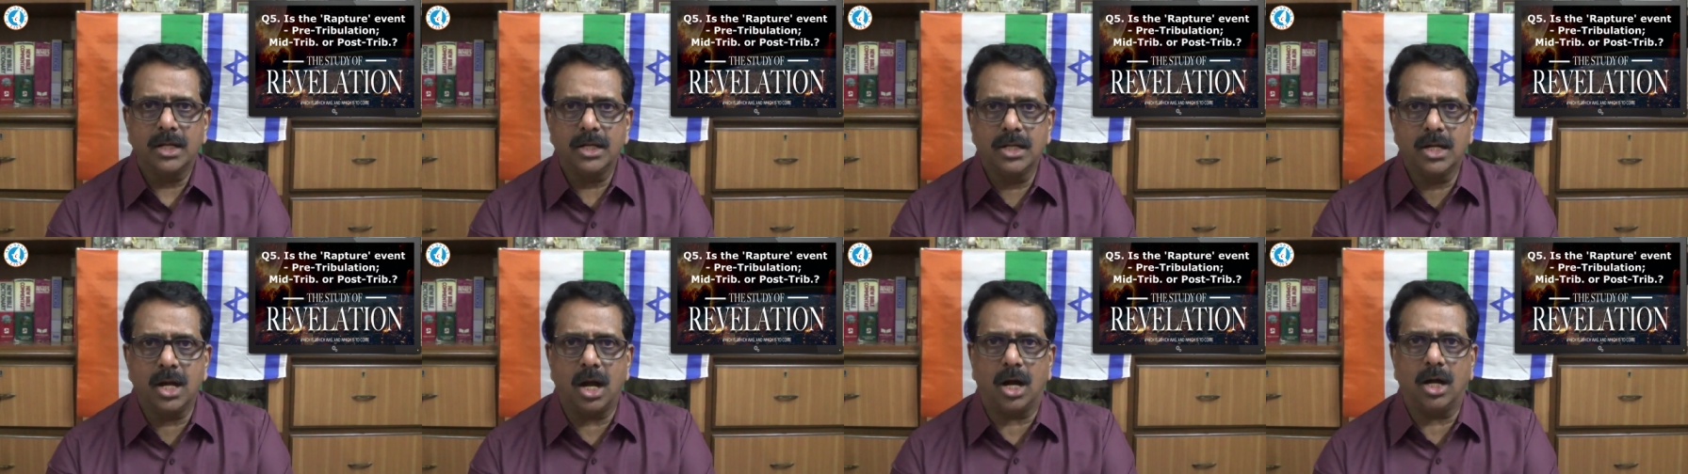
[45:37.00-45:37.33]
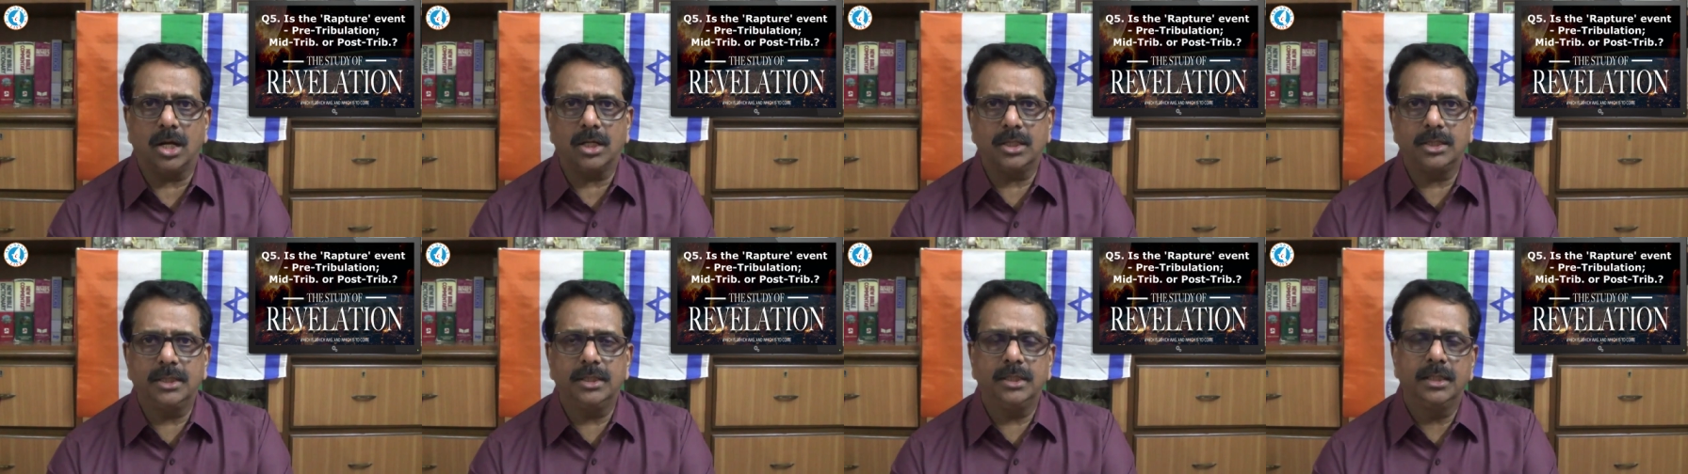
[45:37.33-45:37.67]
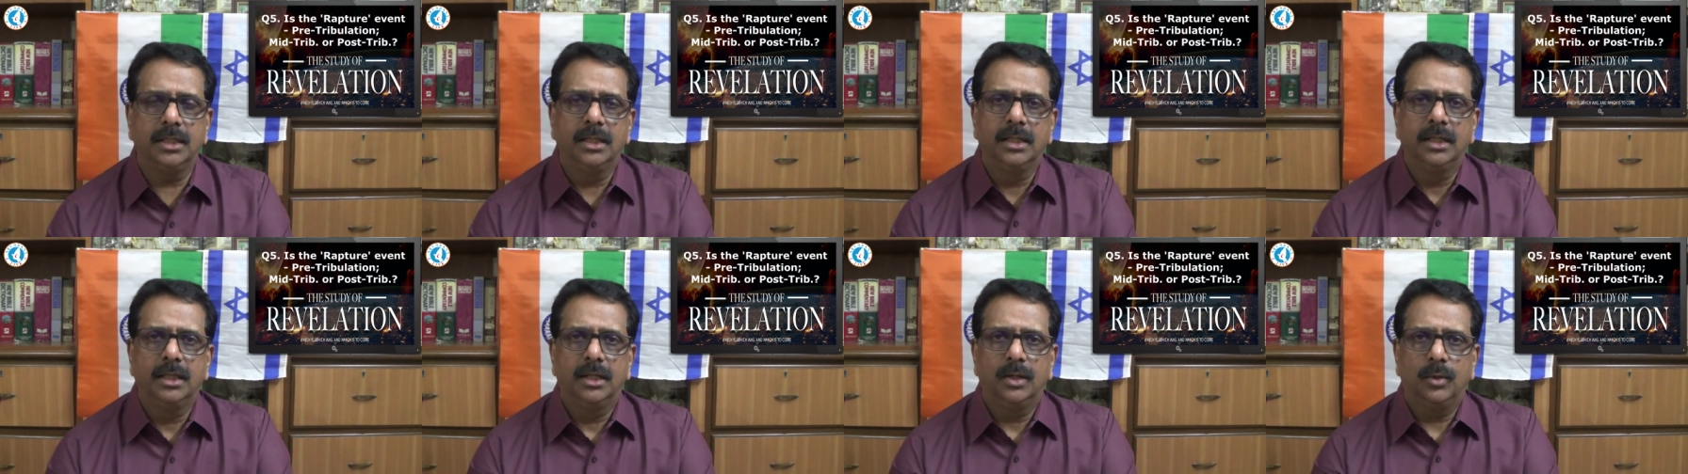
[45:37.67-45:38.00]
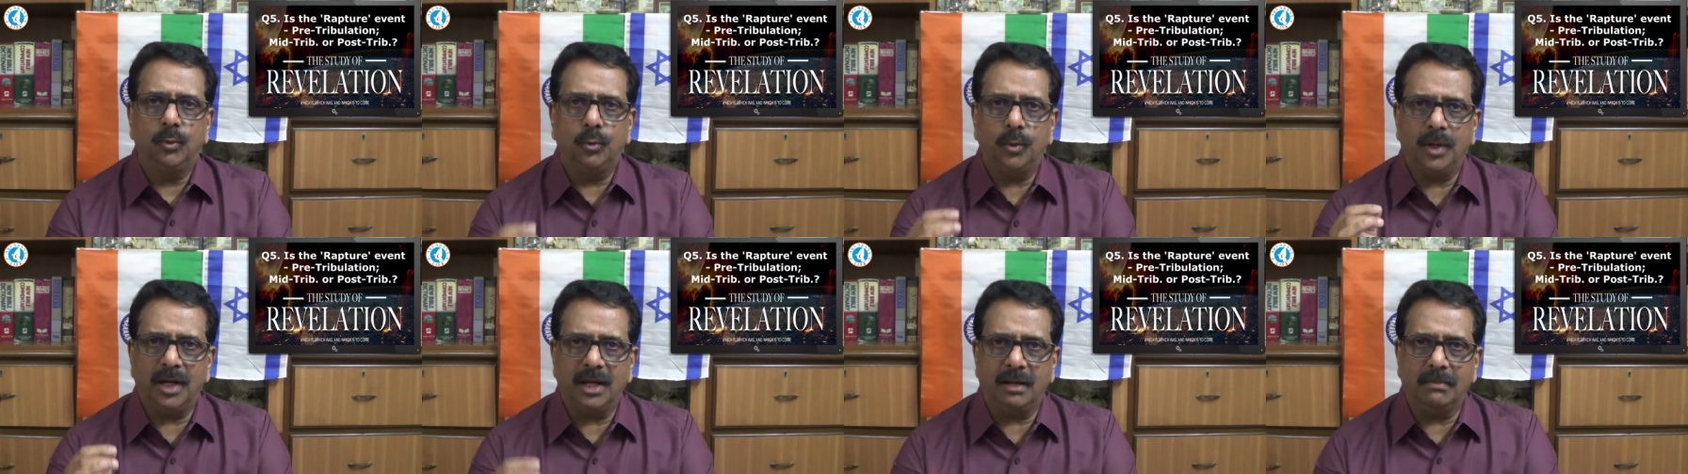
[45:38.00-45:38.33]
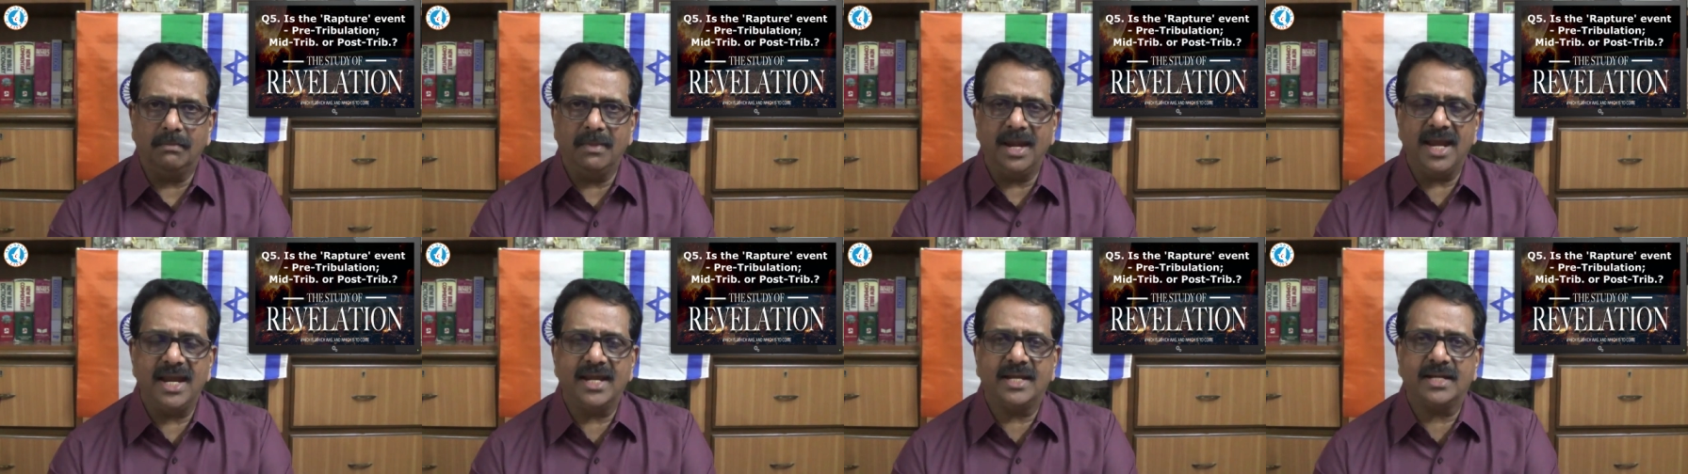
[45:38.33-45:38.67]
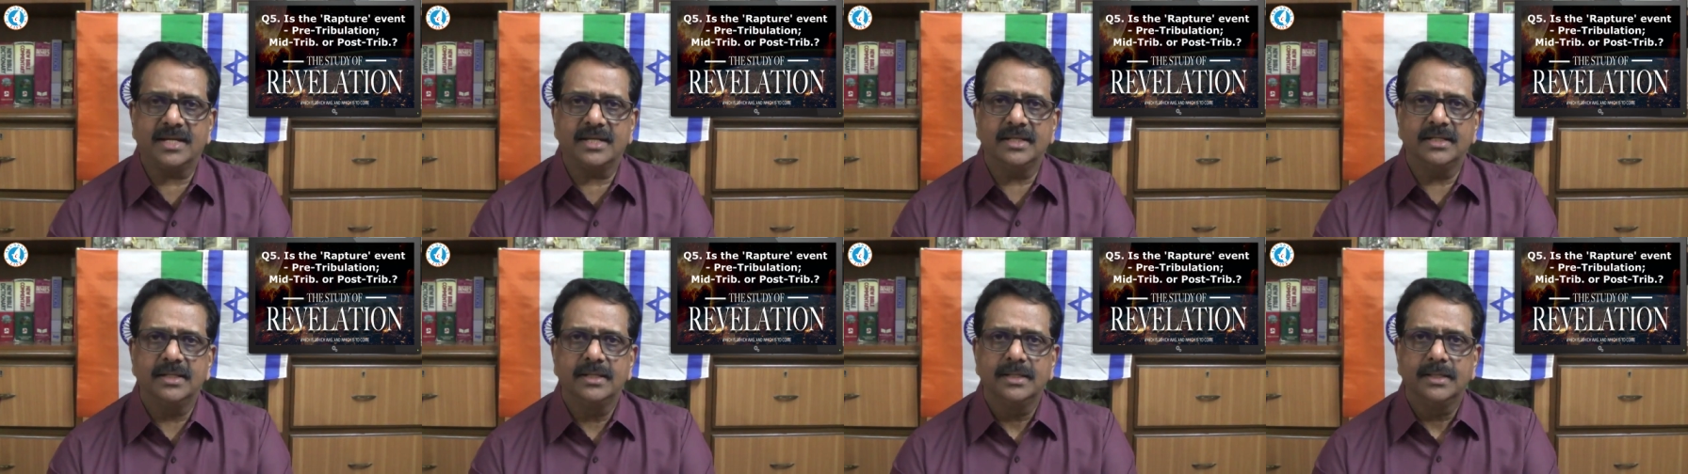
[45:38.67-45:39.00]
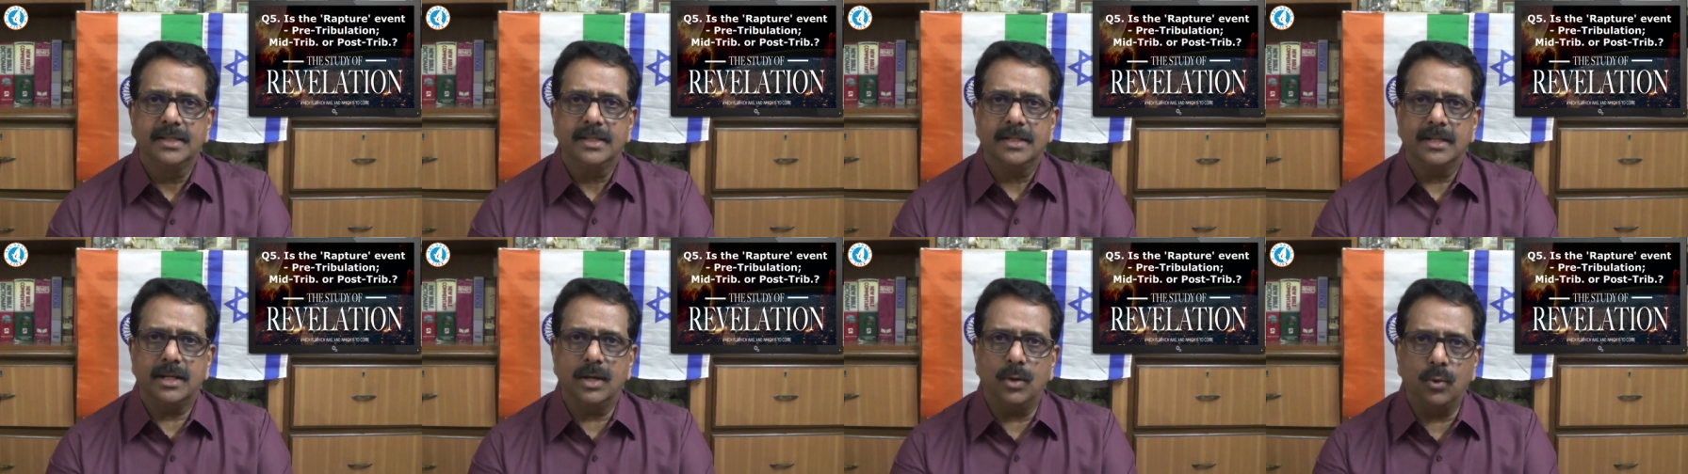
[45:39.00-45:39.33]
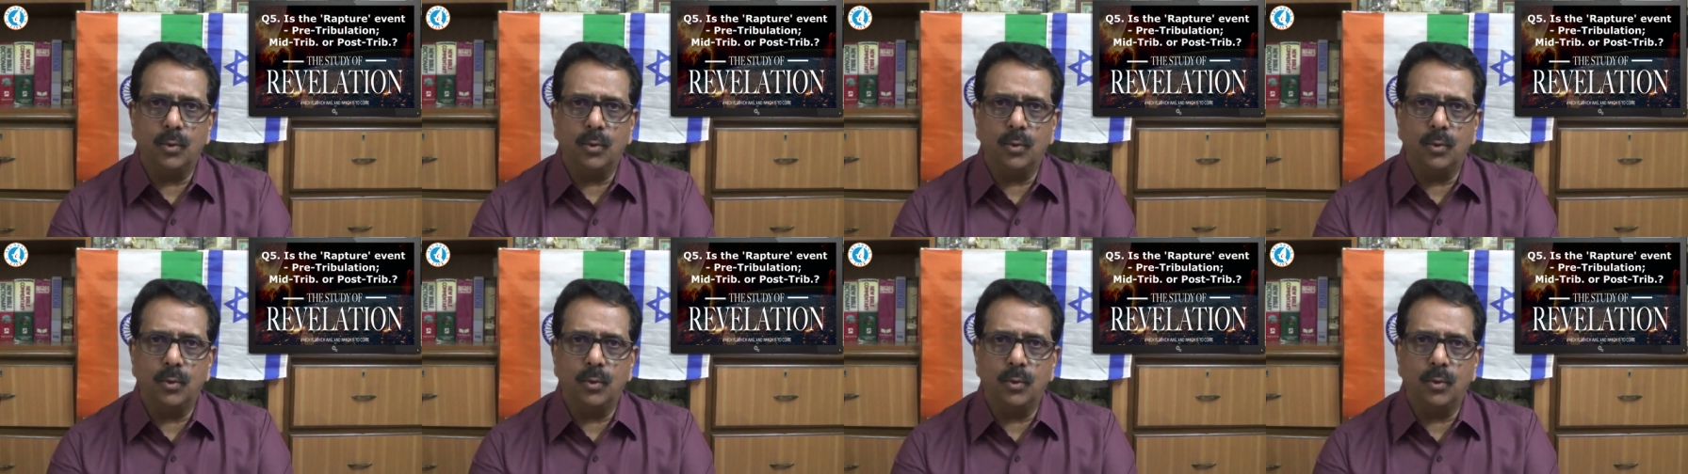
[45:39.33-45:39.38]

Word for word: God will make a